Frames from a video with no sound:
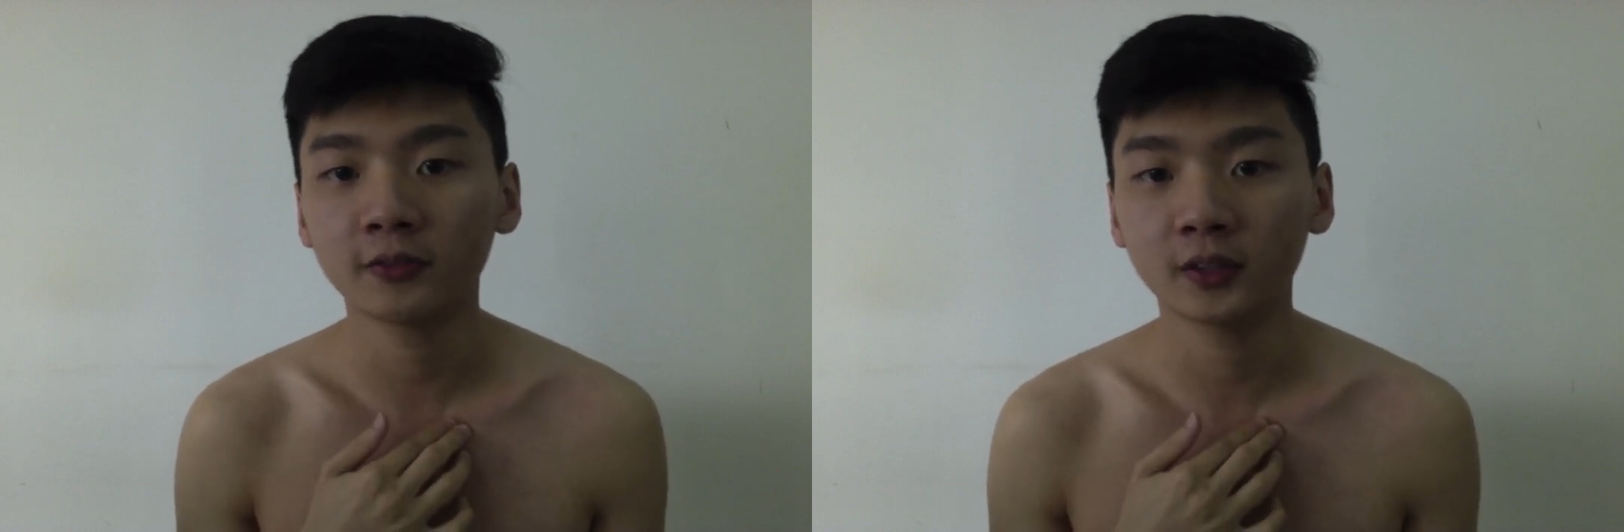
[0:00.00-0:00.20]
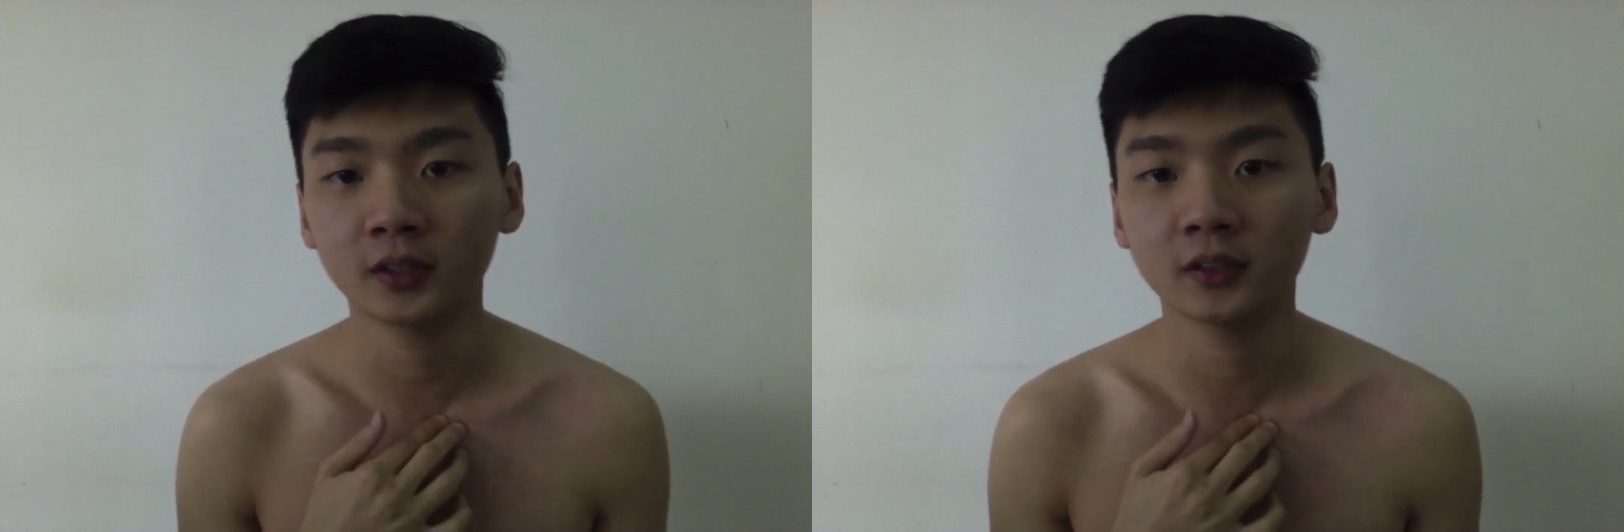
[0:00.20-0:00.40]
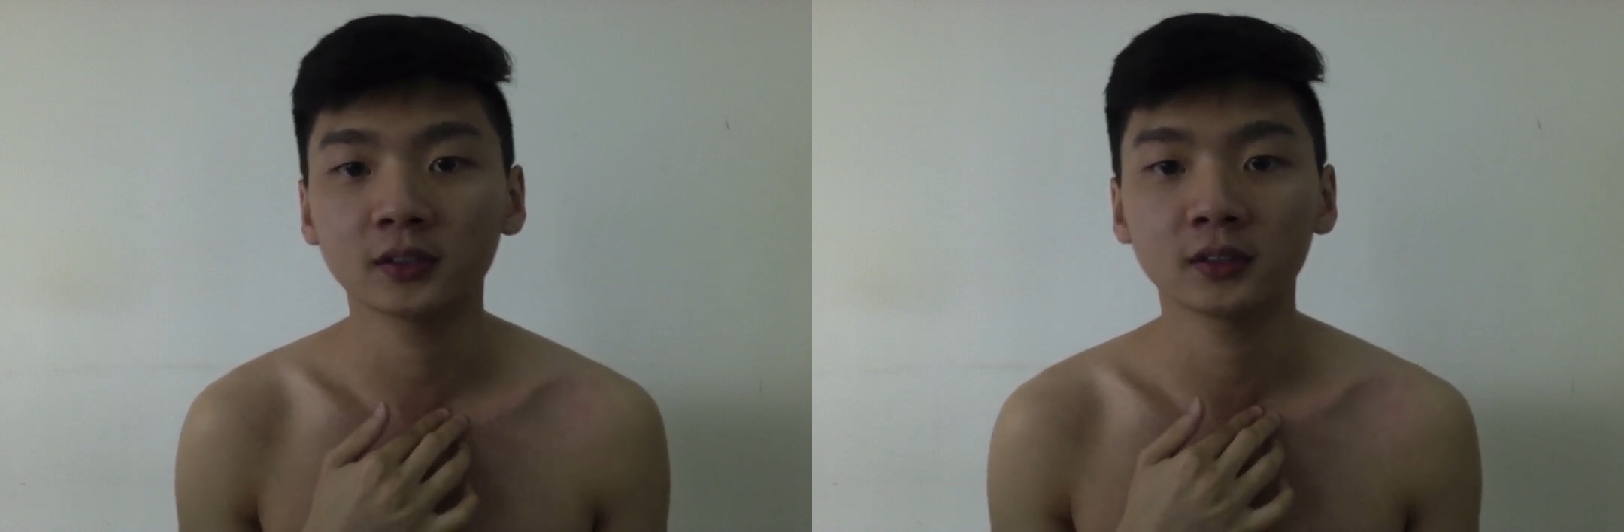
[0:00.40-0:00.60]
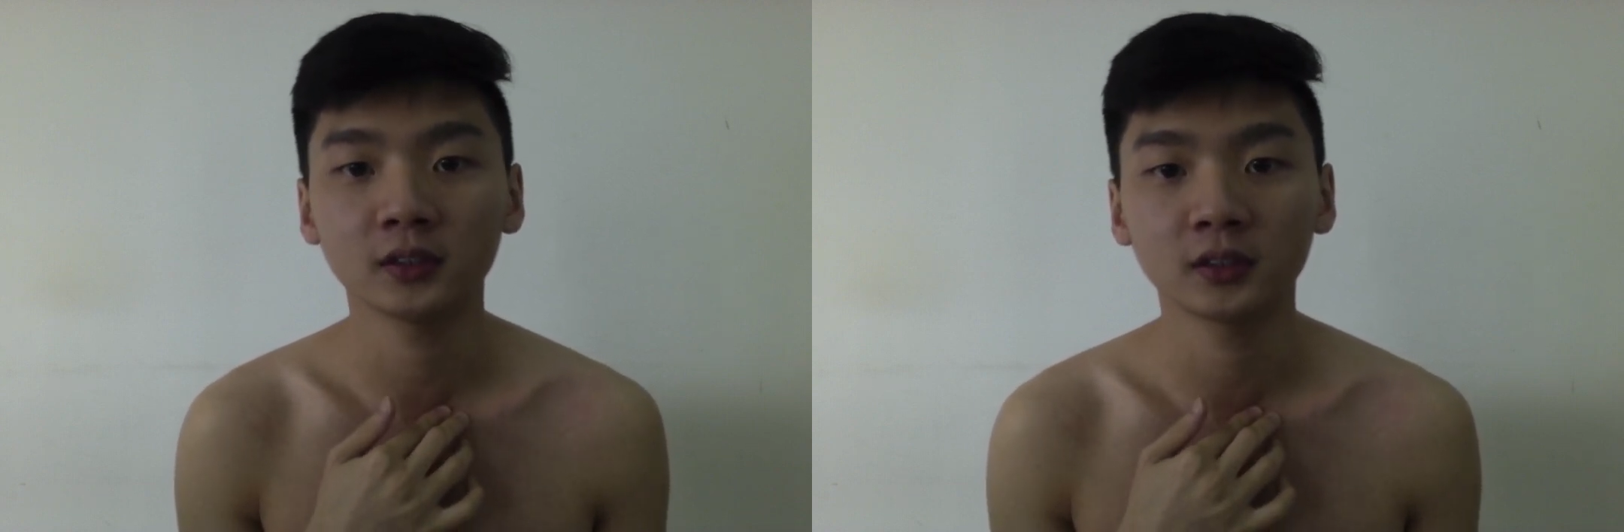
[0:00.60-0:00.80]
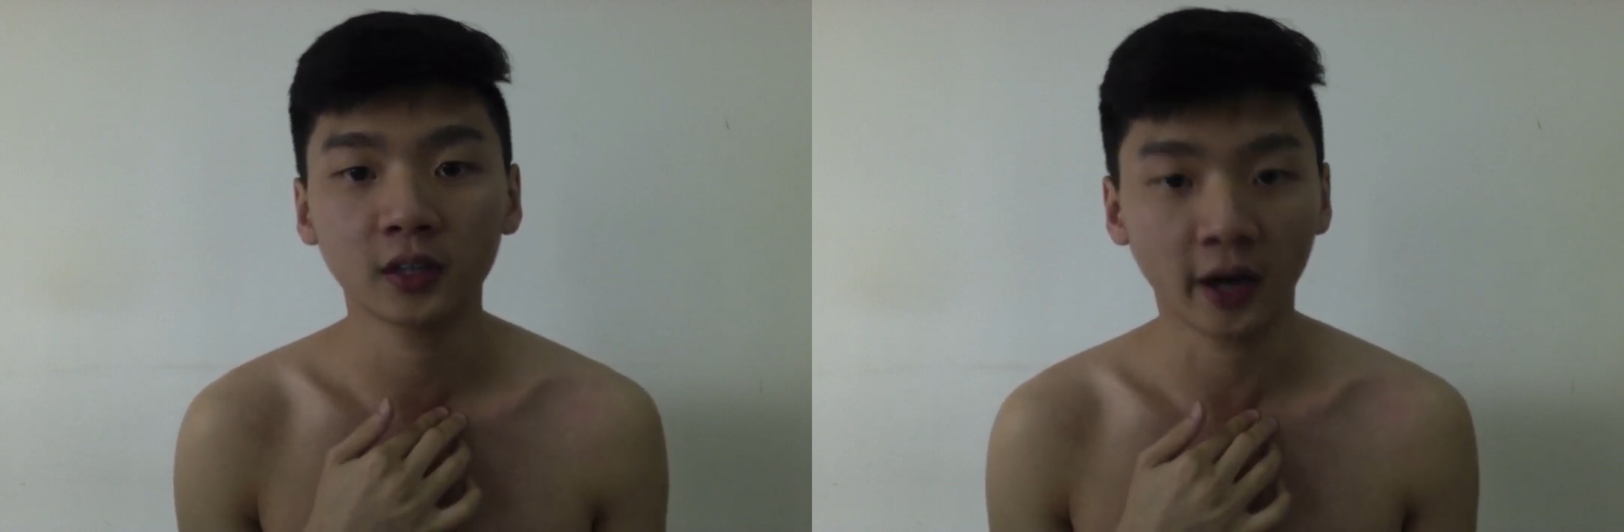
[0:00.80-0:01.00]
the
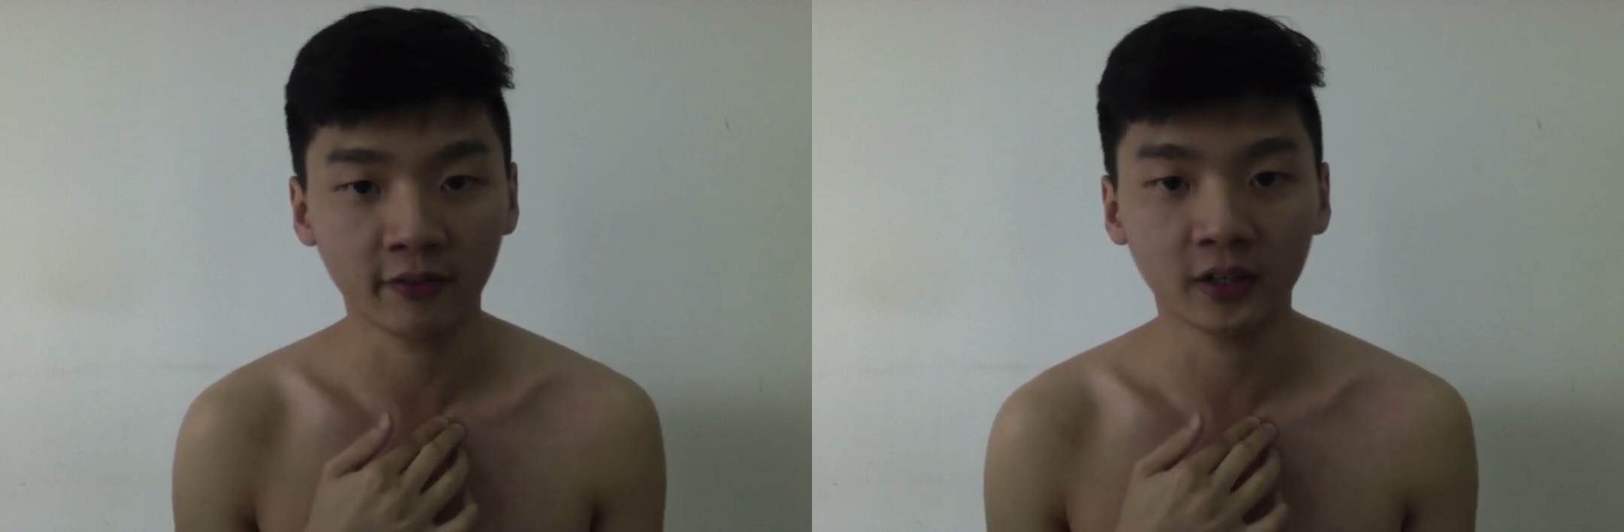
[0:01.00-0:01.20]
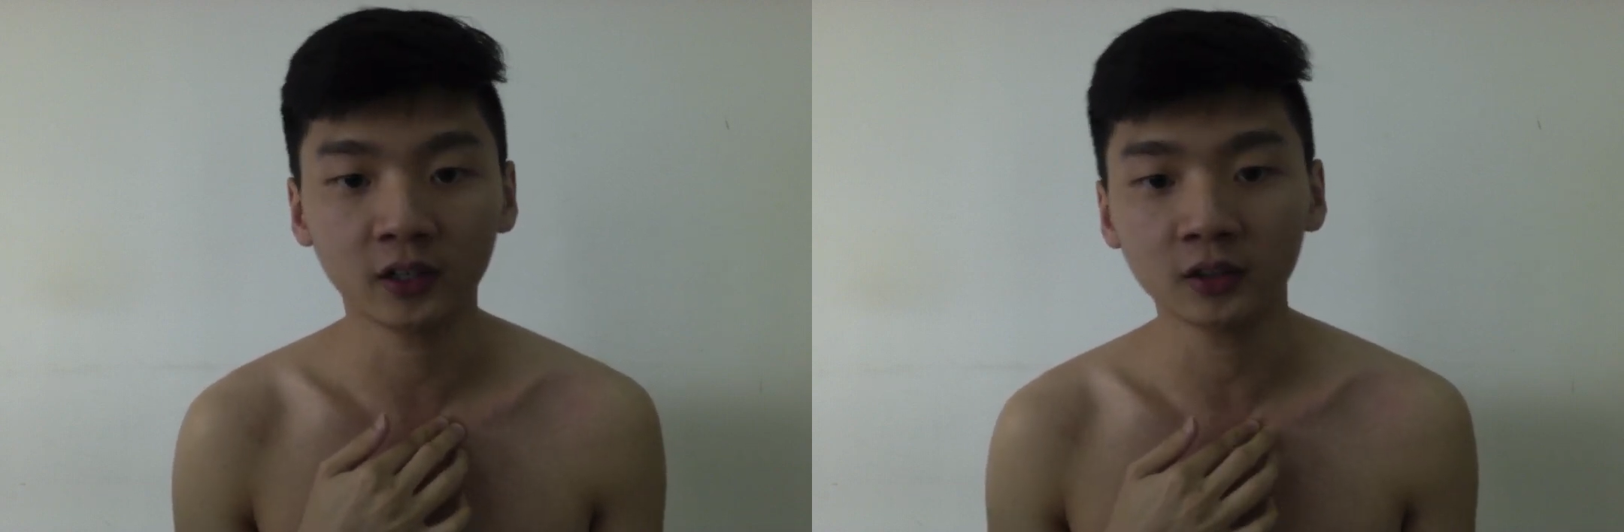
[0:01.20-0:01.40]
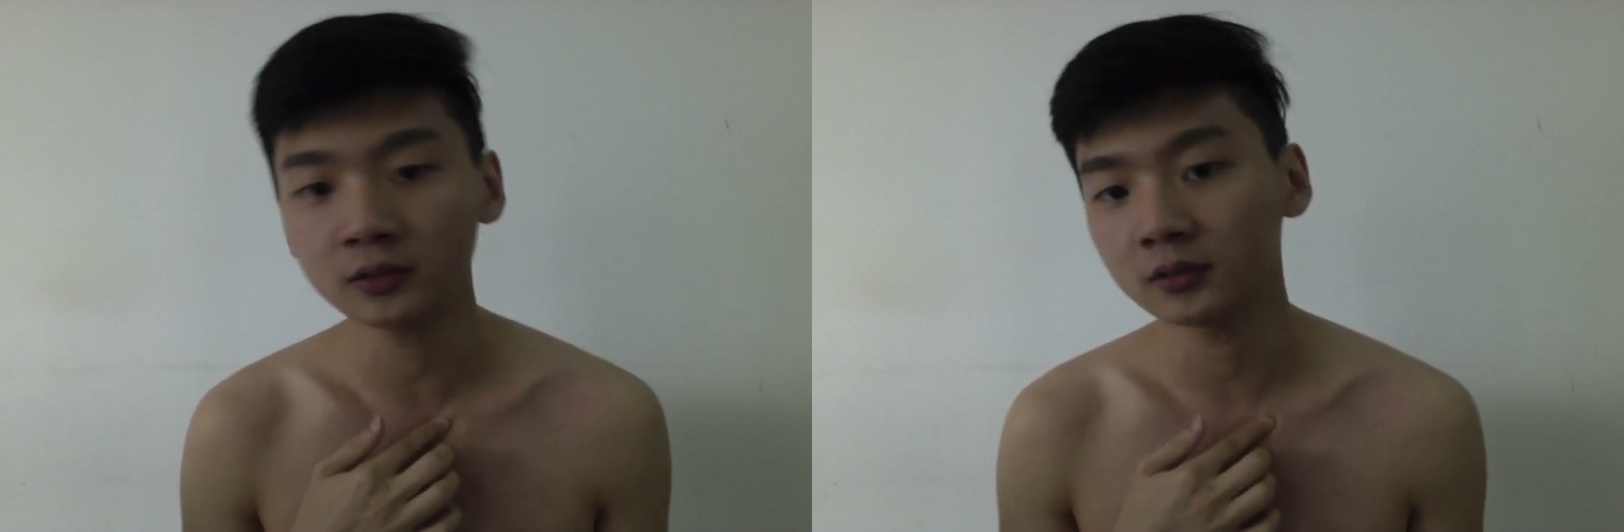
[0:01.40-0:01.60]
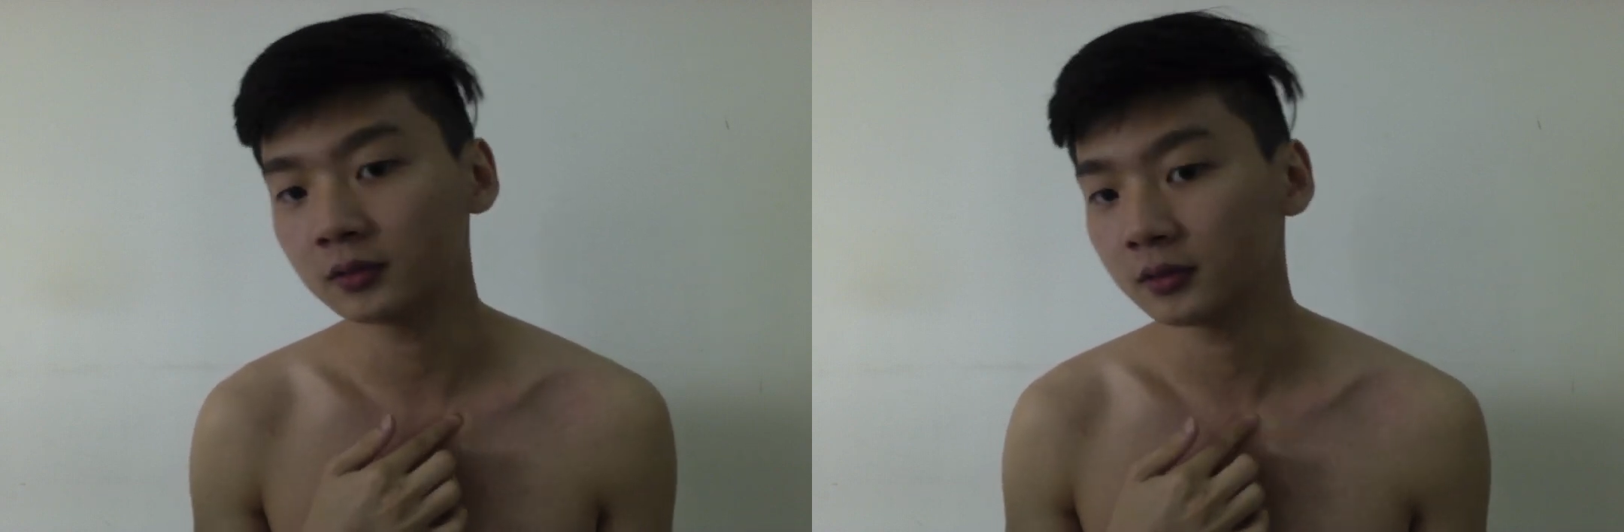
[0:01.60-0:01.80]
clavicle.